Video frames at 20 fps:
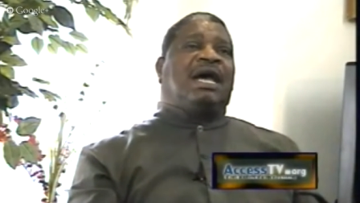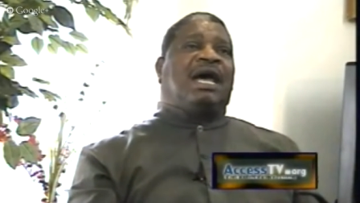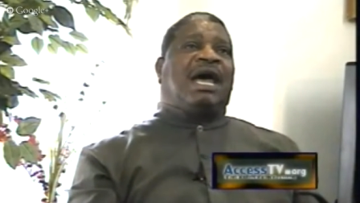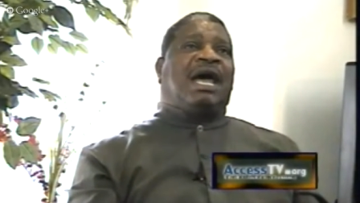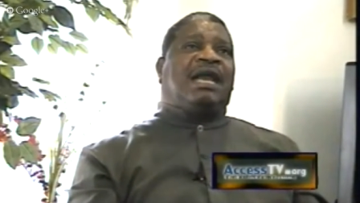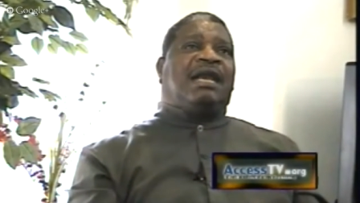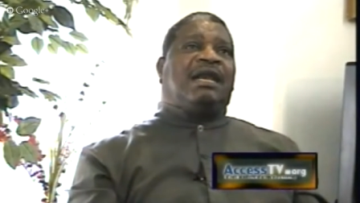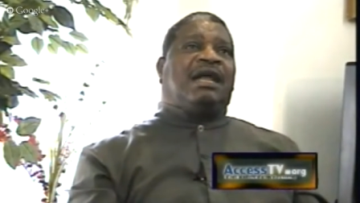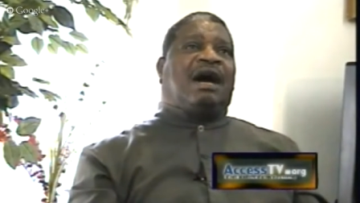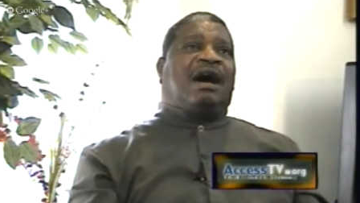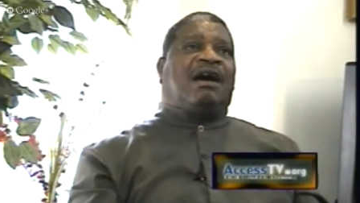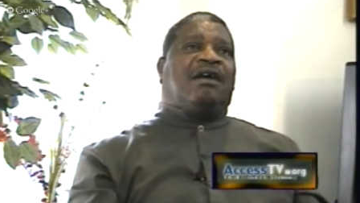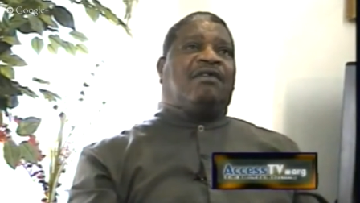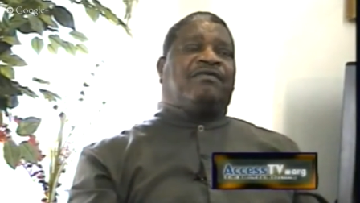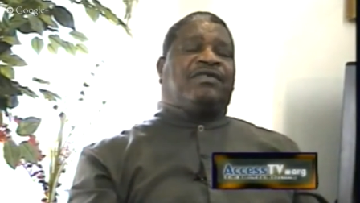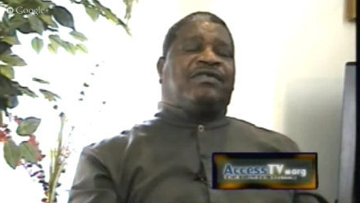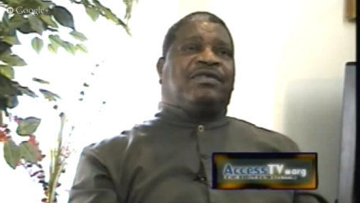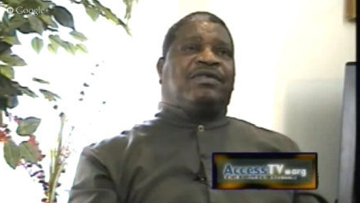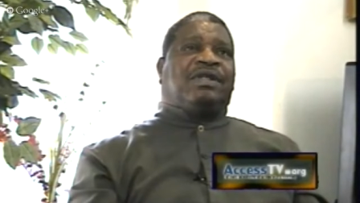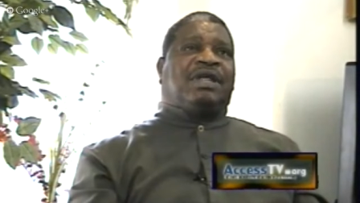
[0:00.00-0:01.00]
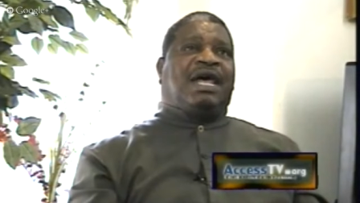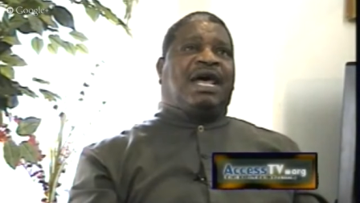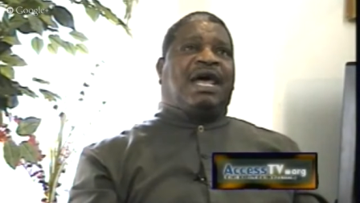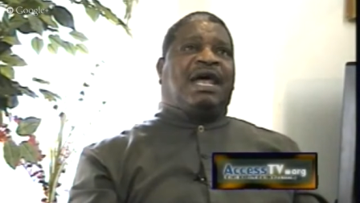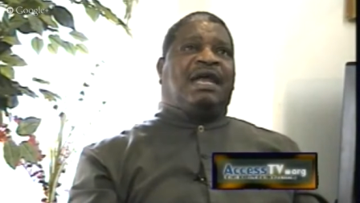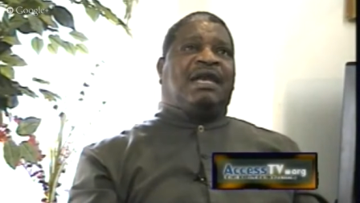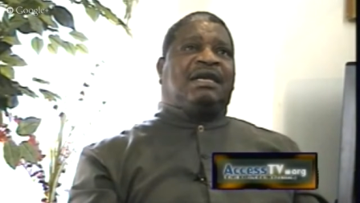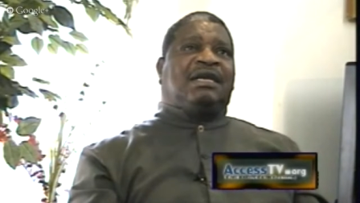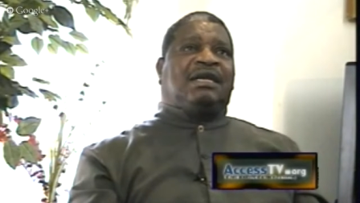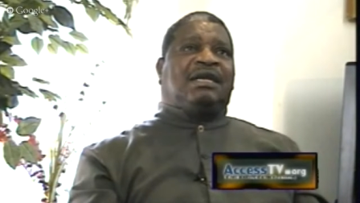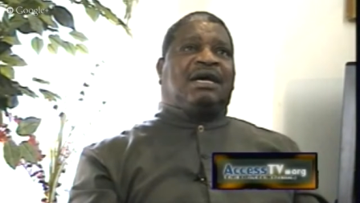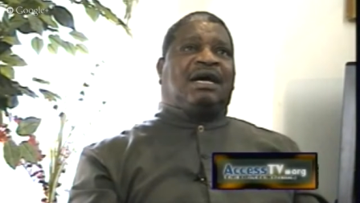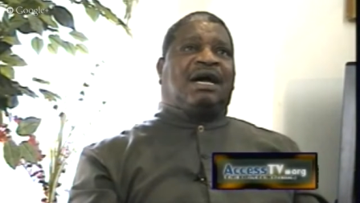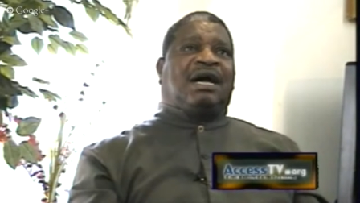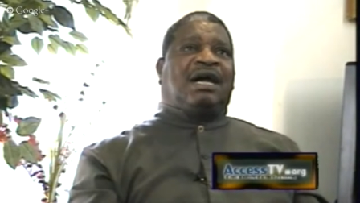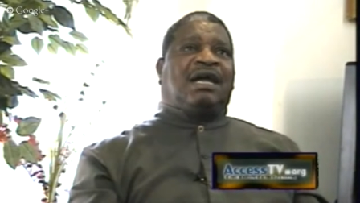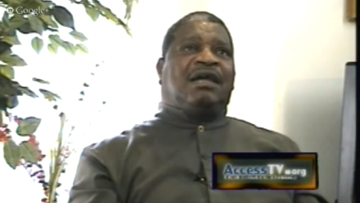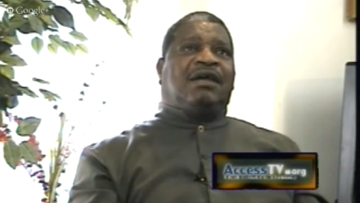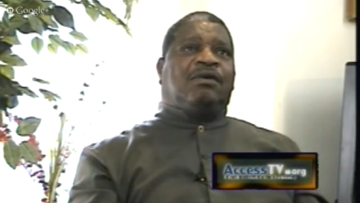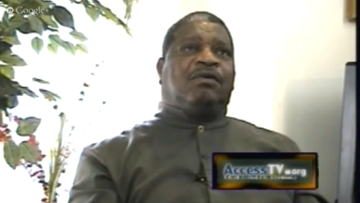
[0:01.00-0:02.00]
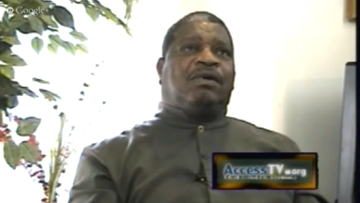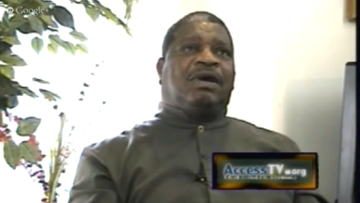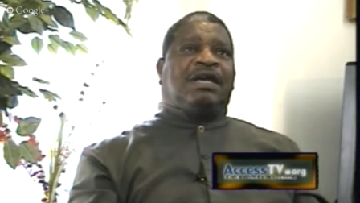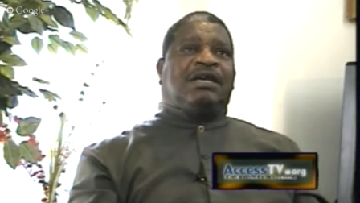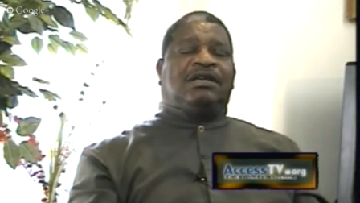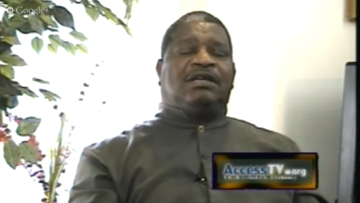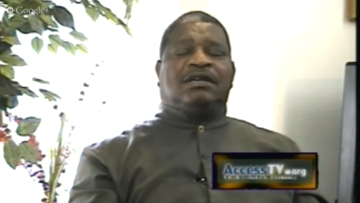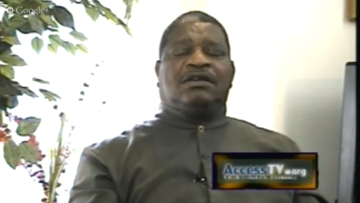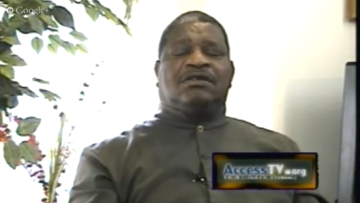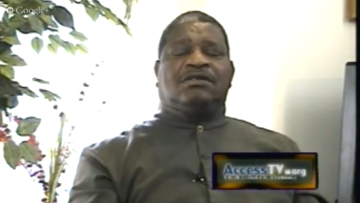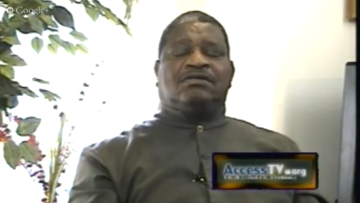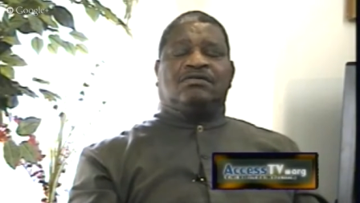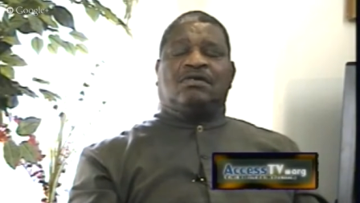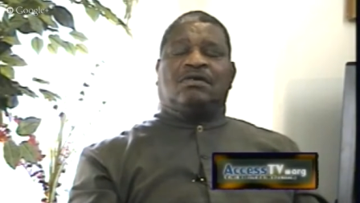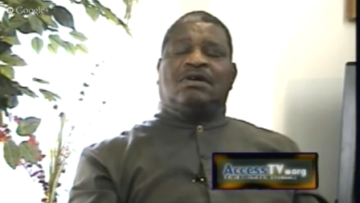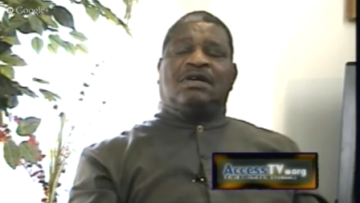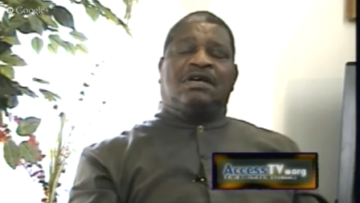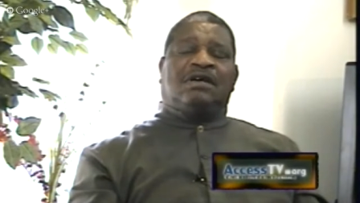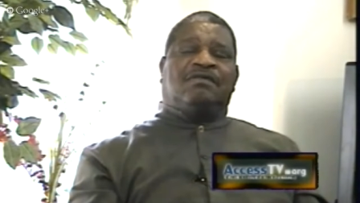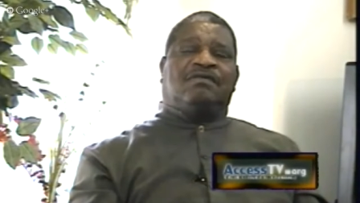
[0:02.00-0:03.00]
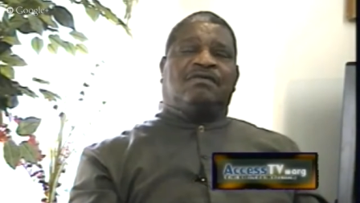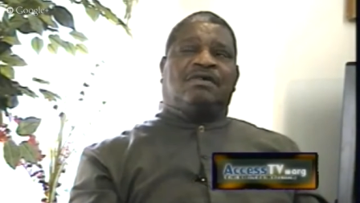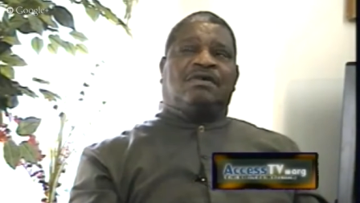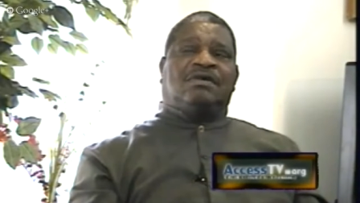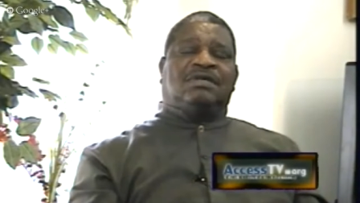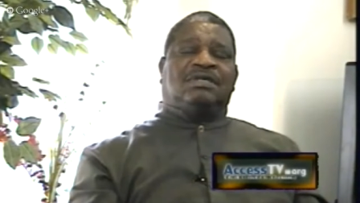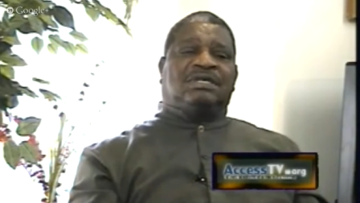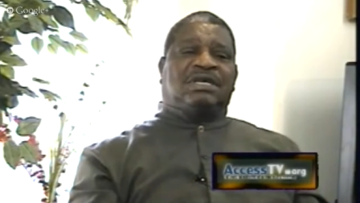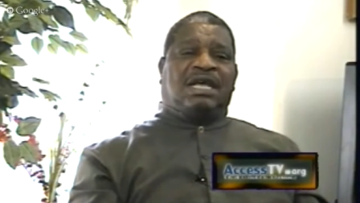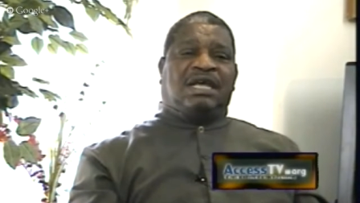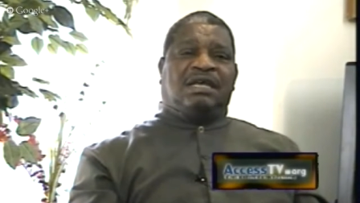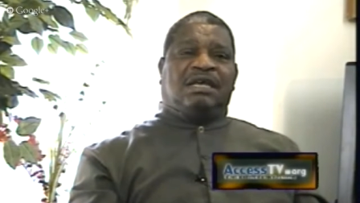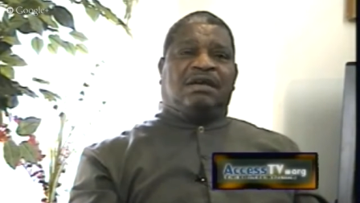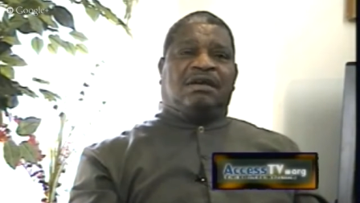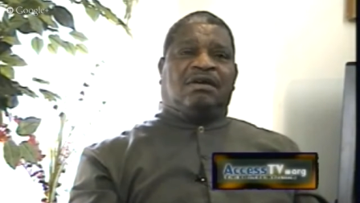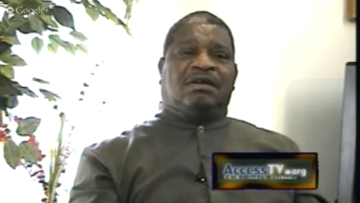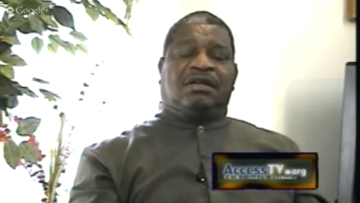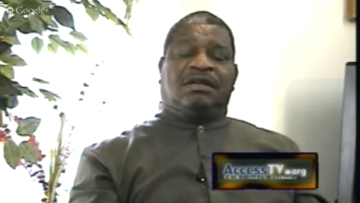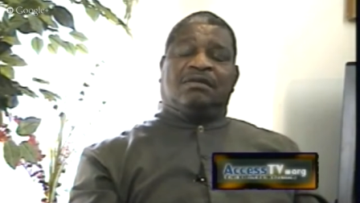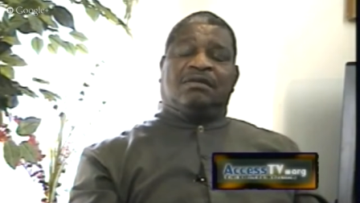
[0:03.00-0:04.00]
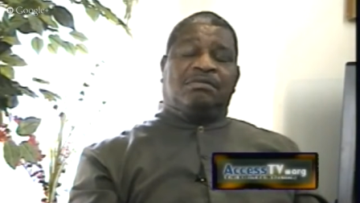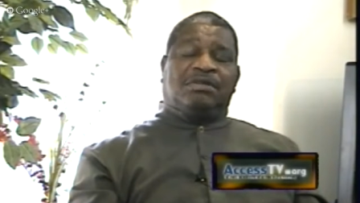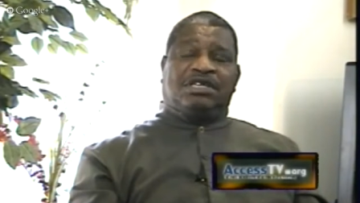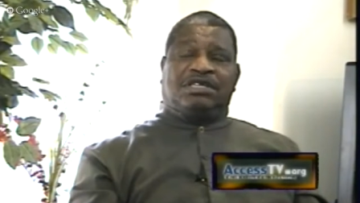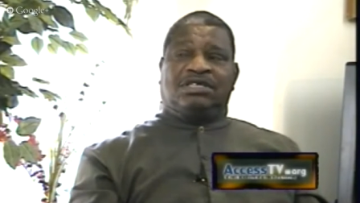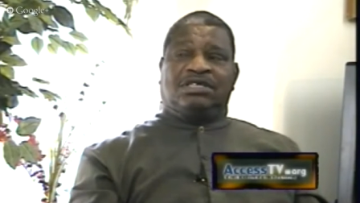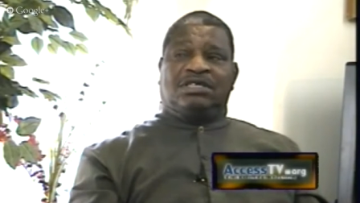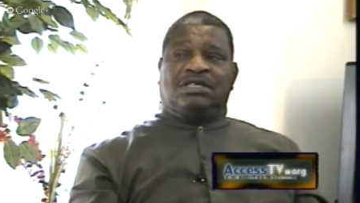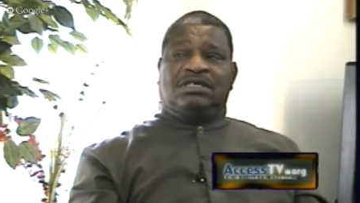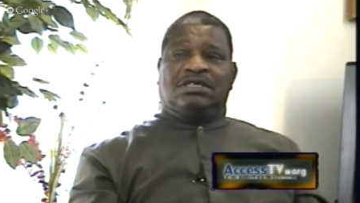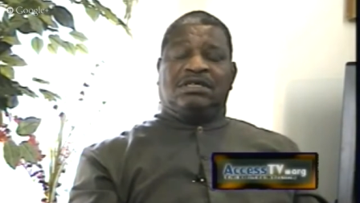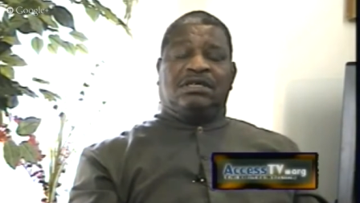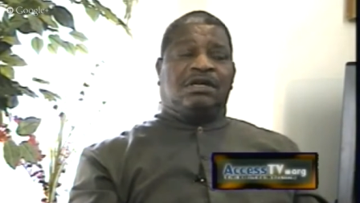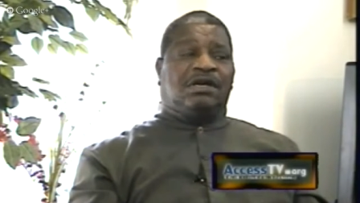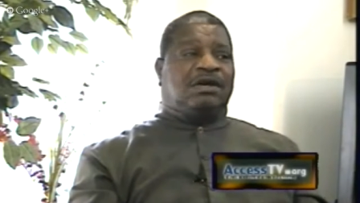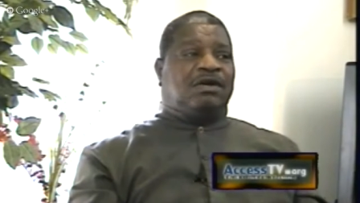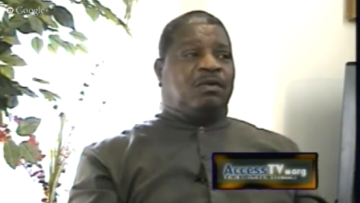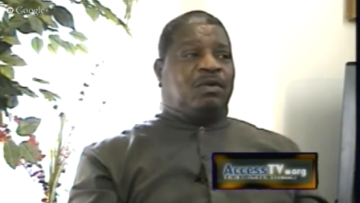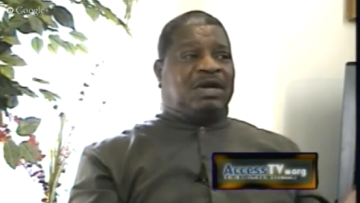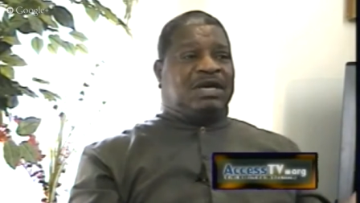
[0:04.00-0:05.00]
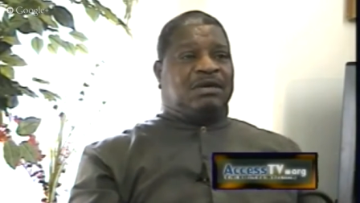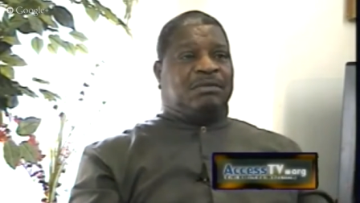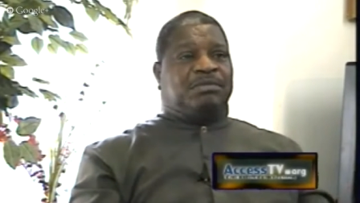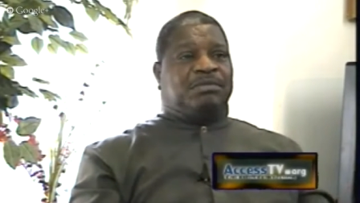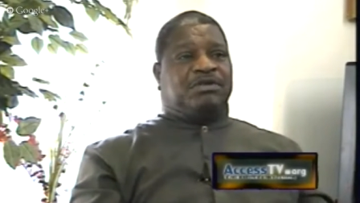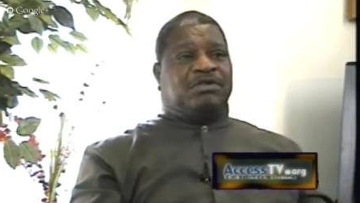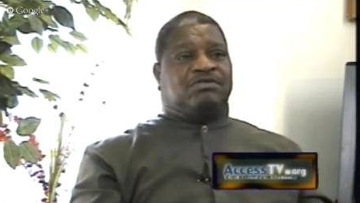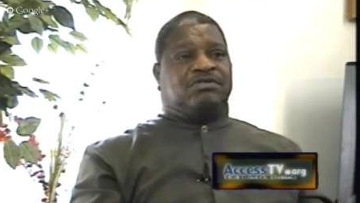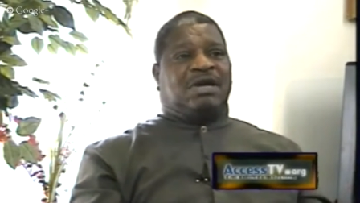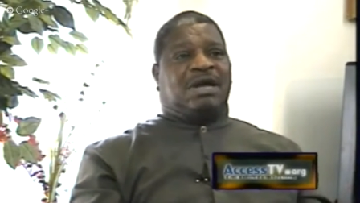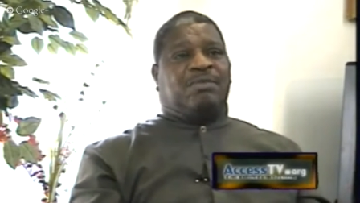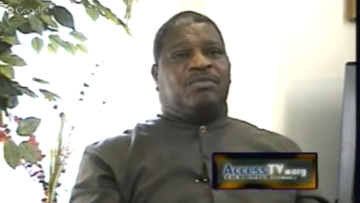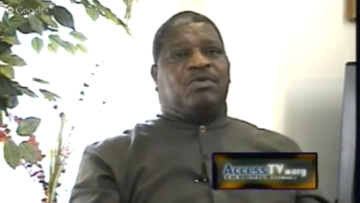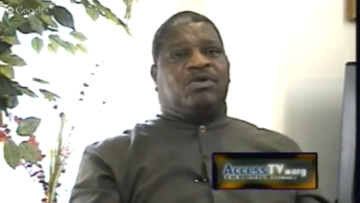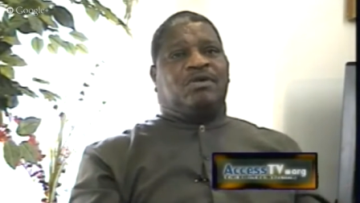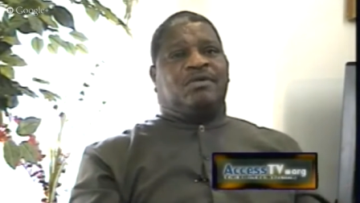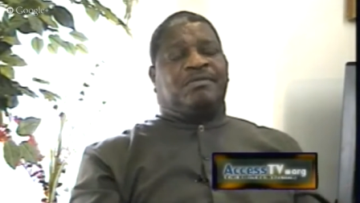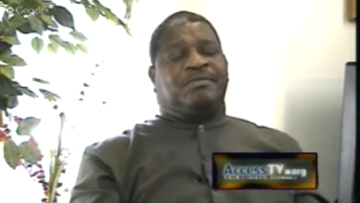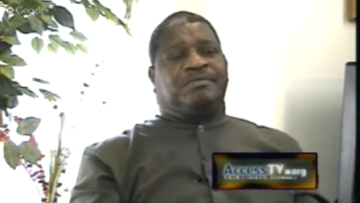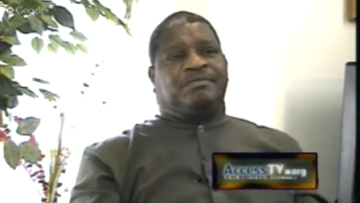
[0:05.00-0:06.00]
And after that, I went into Royal Air Force. I got a commission, went up to Cranwell.